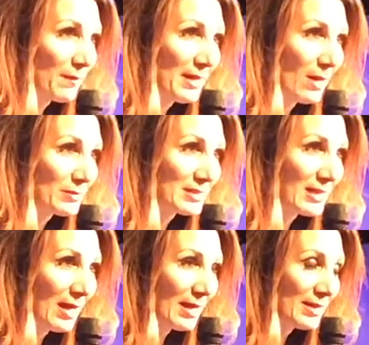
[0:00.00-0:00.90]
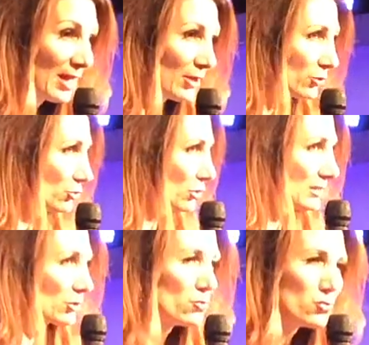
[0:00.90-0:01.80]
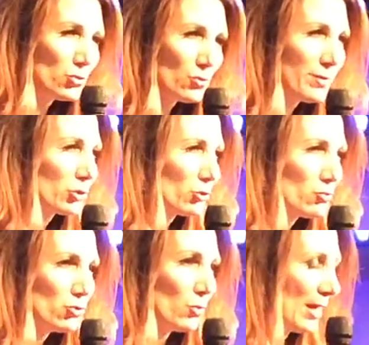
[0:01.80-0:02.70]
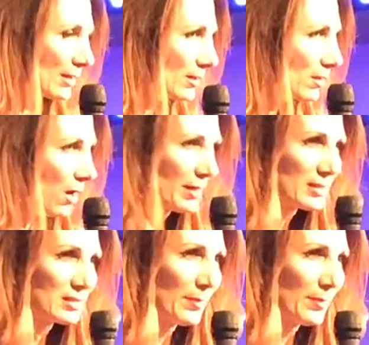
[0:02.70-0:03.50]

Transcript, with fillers: on the outside, you just you knew that you knew God has